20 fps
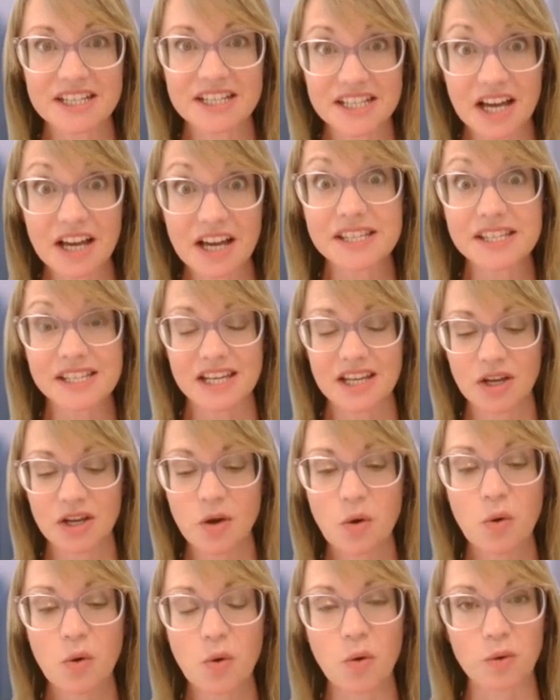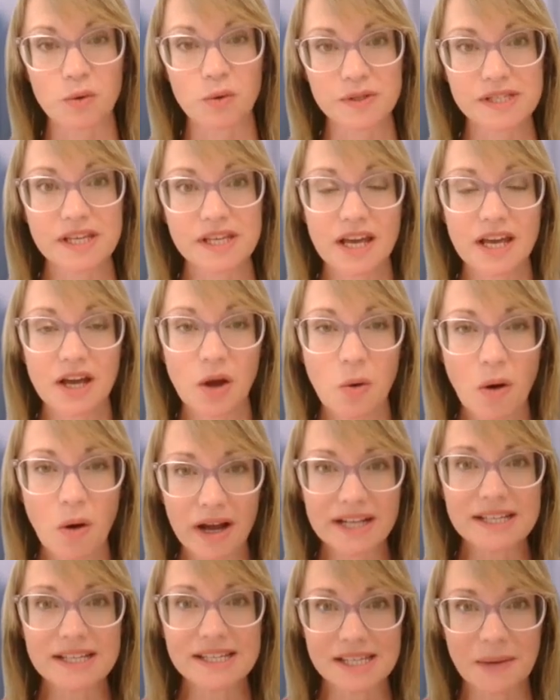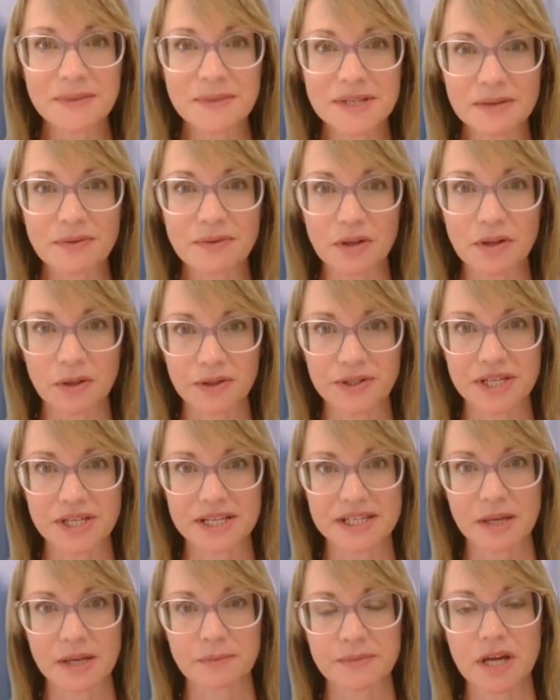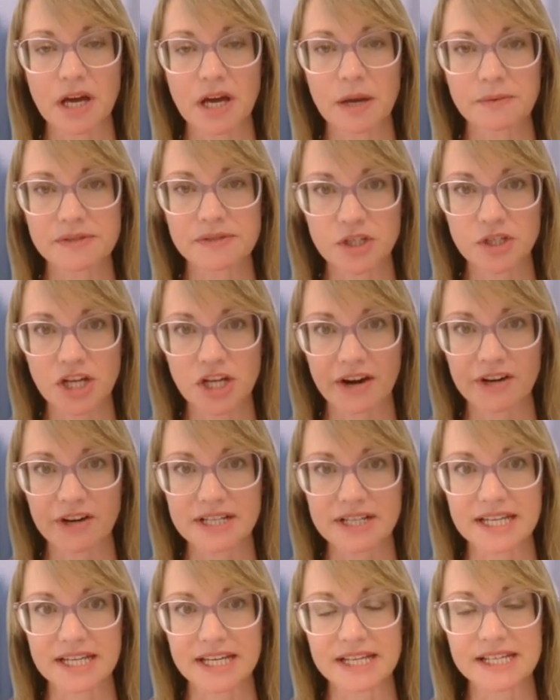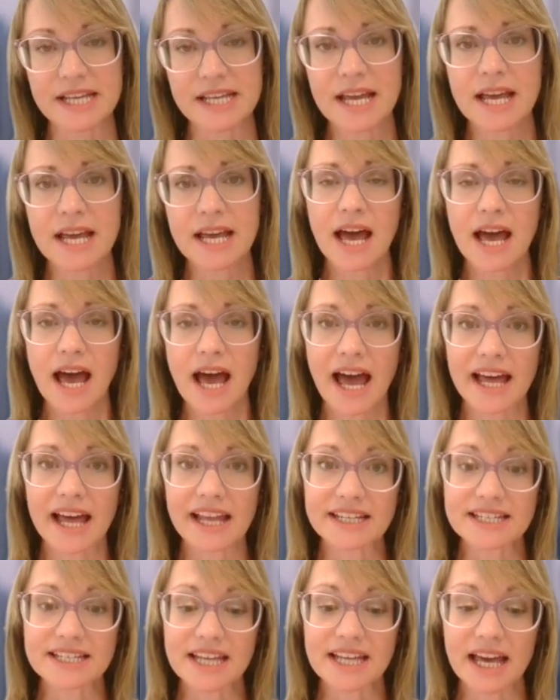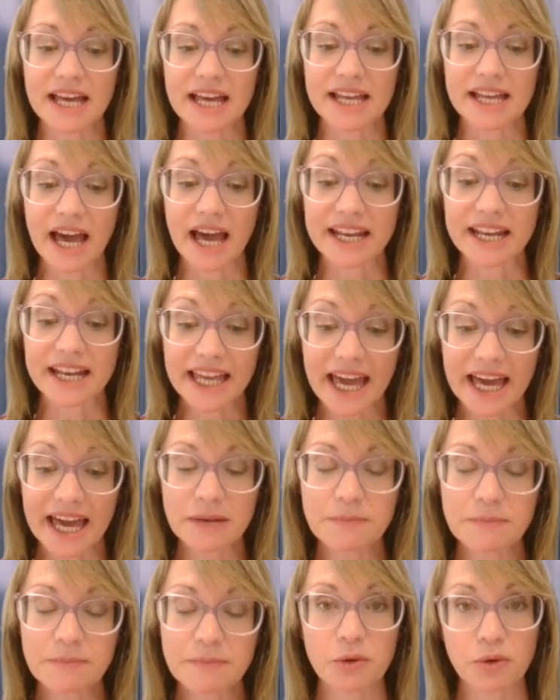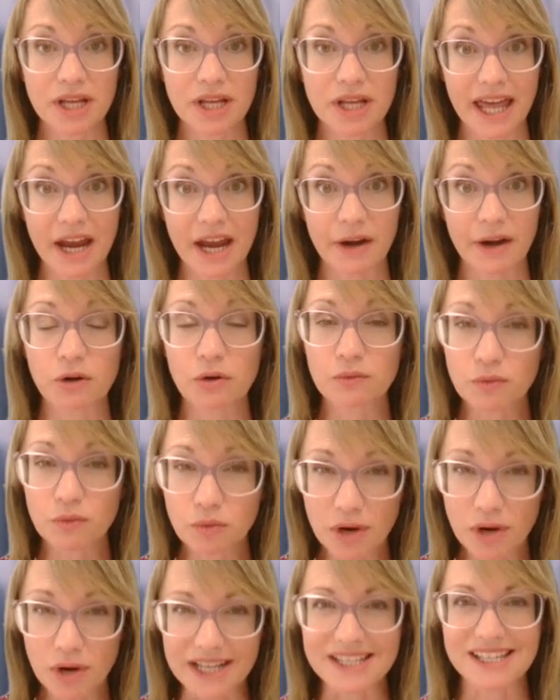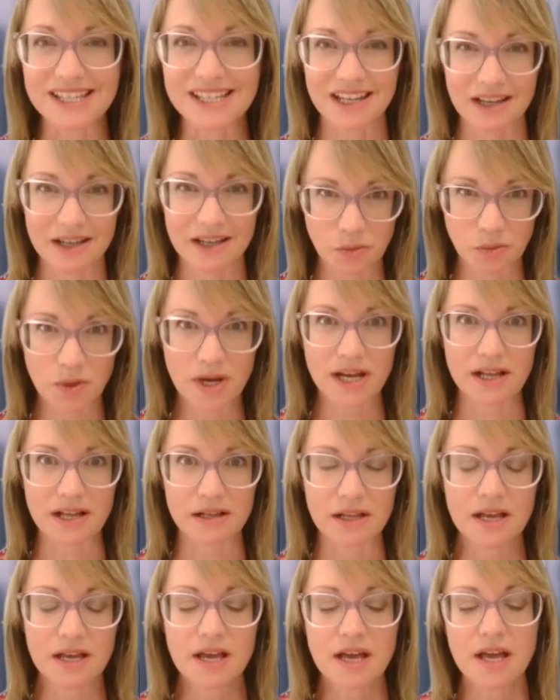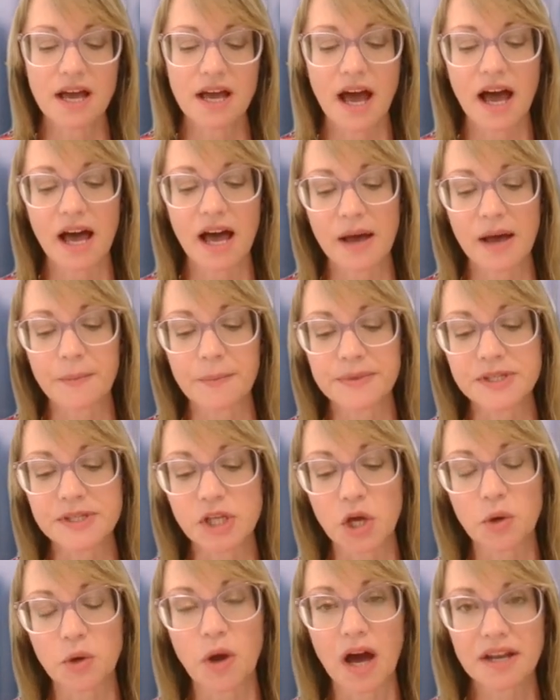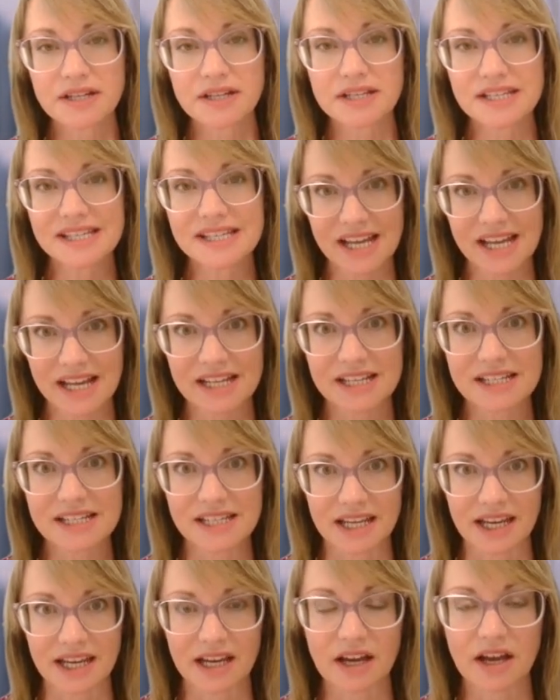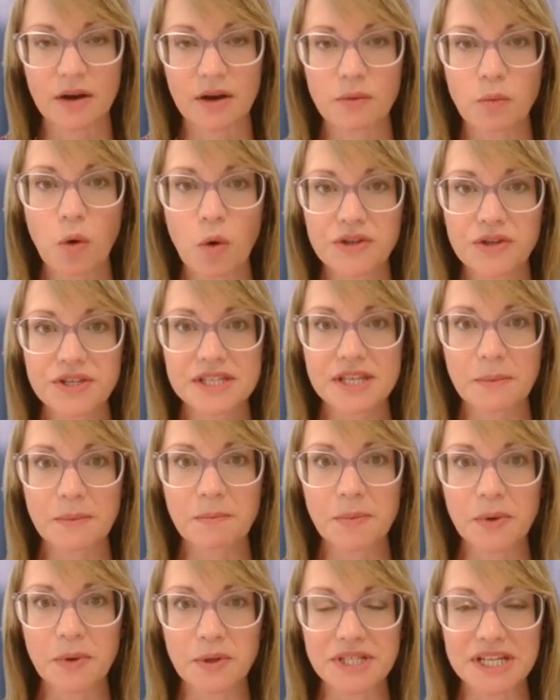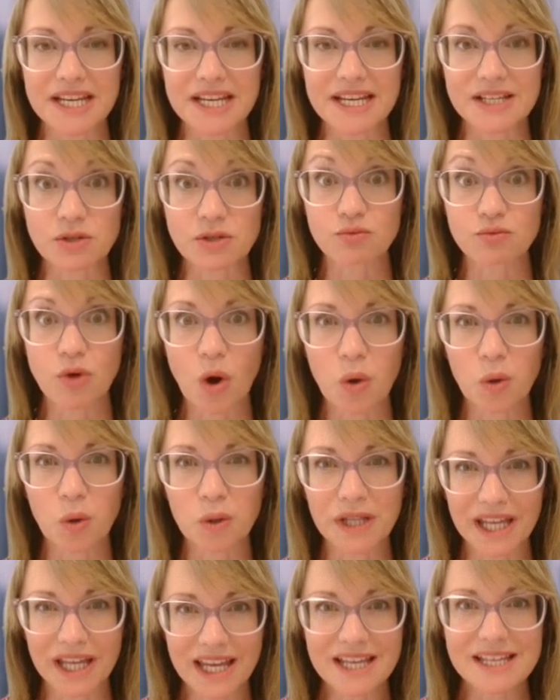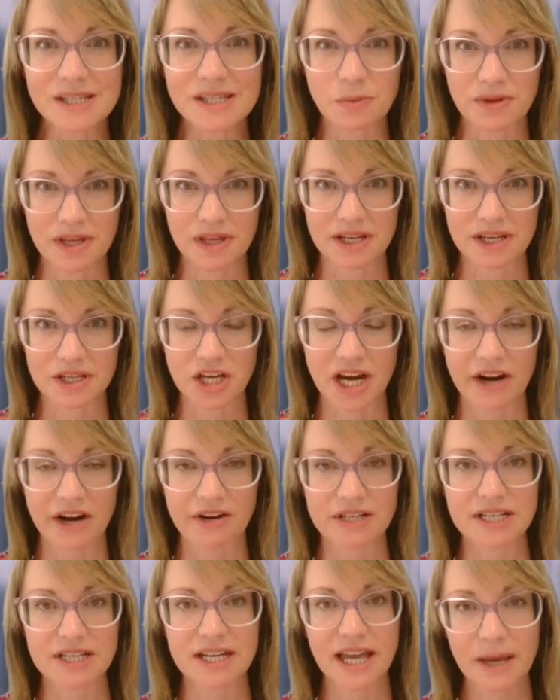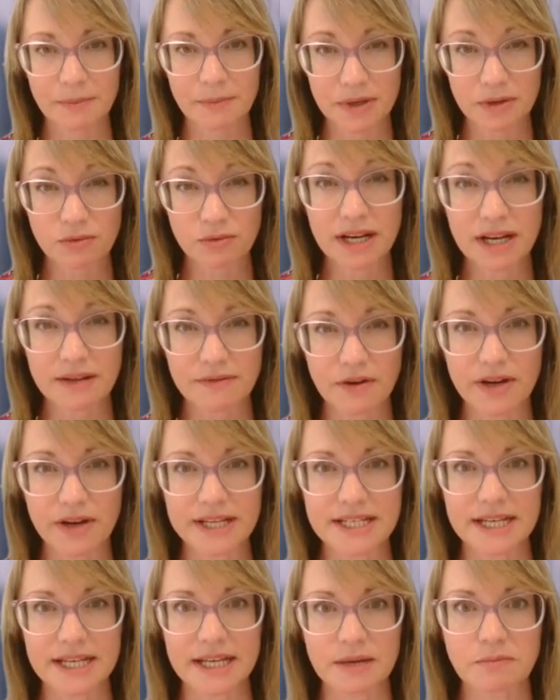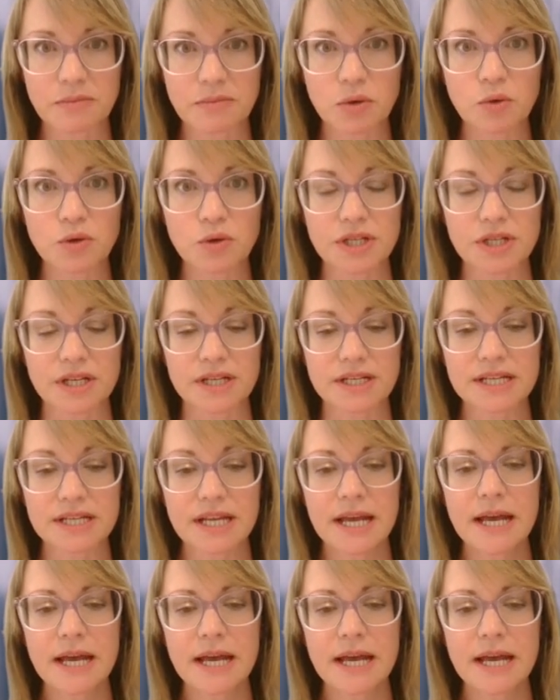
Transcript: does cause quite some difficulty sometimes for charities, and it can be a real area of risk as well. So understanding what somebody's role is within a charity can be really vitally important.